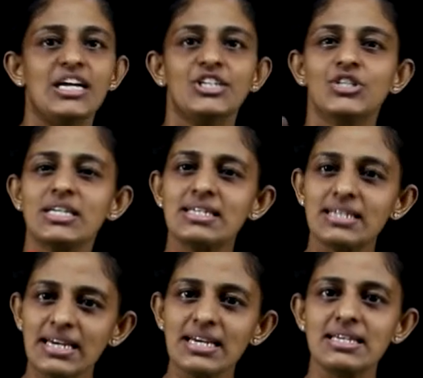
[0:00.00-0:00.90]
She
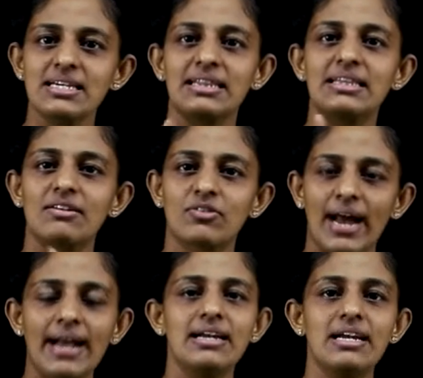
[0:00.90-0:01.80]
sees the
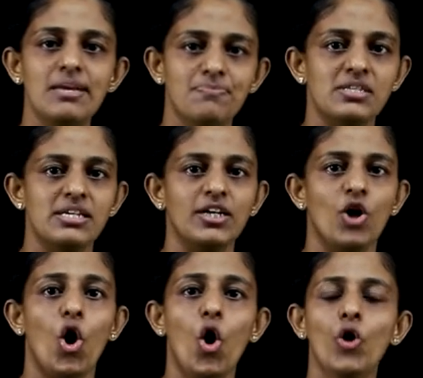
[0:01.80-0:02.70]
red lipstick
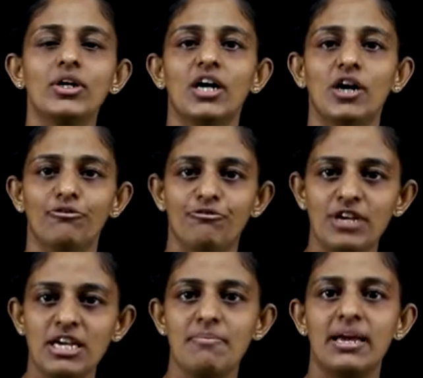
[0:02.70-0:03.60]
on a
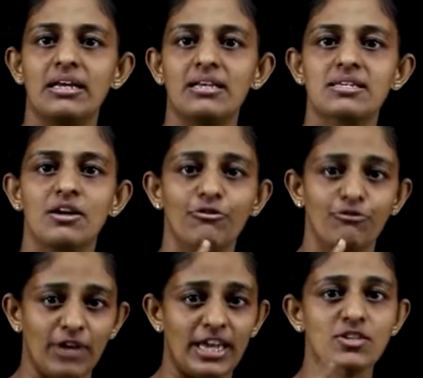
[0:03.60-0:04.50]
female's
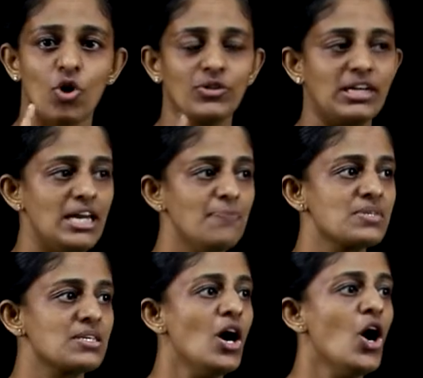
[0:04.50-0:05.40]
face or the
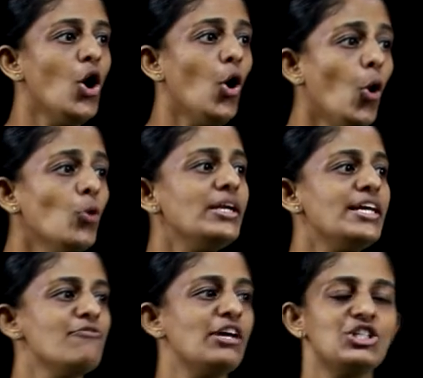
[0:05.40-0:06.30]
lips
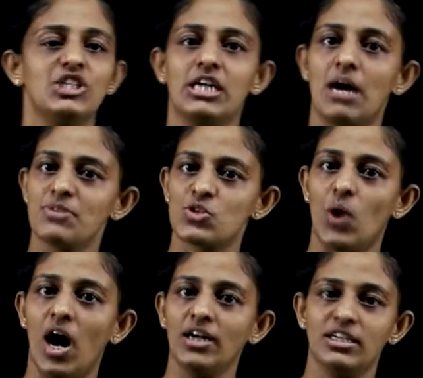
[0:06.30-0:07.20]
only when she comes to
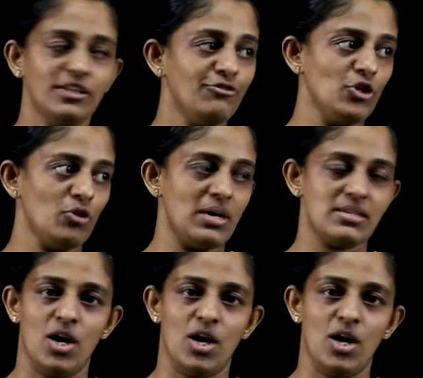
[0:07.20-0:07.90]
Aunt Ifeoma's